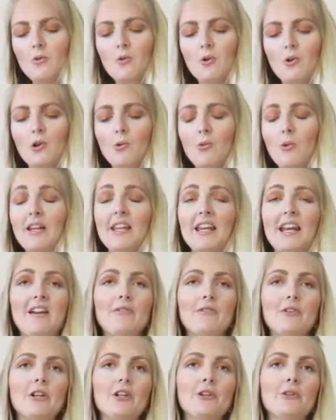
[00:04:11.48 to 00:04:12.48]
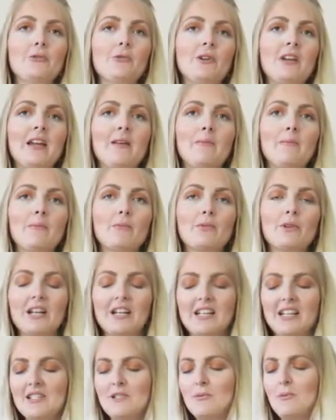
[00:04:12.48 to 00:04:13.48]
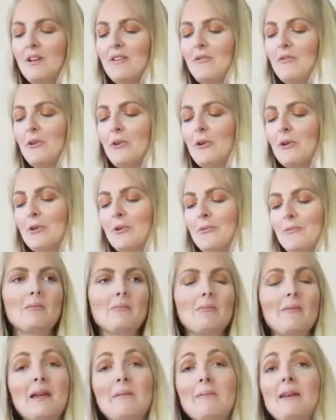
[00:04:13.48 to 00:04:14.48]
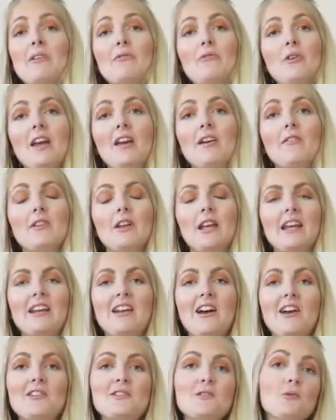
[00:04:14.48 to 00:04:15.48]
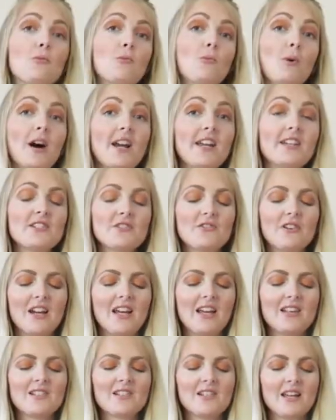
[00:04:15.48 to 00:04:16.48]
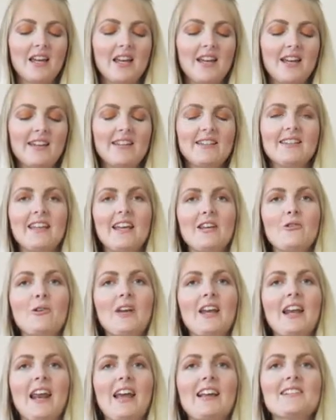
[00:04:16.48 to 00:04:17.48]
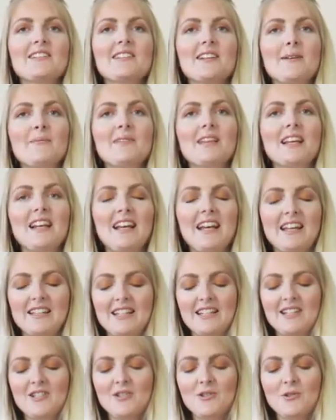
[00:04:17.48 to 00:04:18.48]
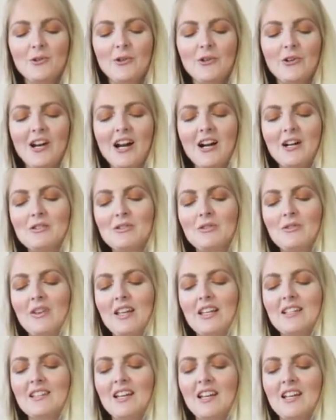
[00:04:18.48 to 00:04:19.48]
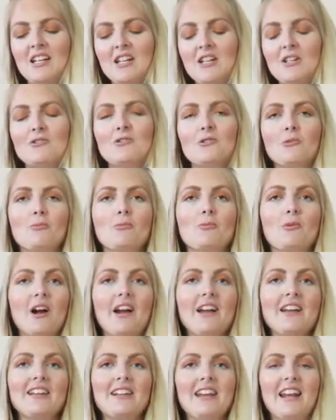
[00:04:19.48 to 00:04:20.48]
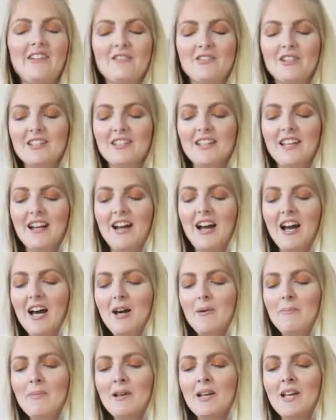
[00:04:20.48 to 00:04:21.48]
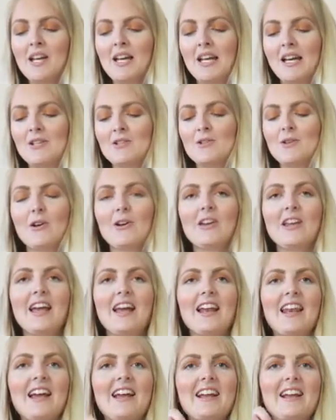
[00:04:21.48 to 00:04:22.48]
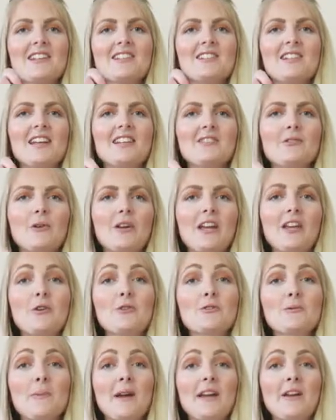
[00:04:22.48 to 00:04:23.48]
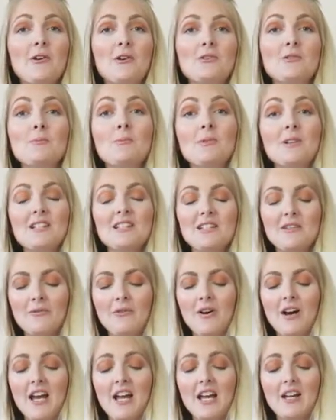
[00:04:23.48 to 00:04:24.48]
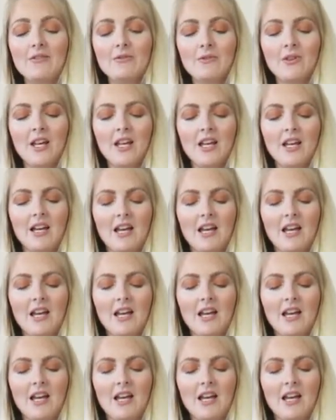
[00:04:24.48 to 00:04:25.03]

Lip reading: or whatever, you can bring this with you. Maybe if you have a nice white dress, then you can add something like this to your outfit to brighten everything up. So yeah, like I said, you can use my code PRETTY5.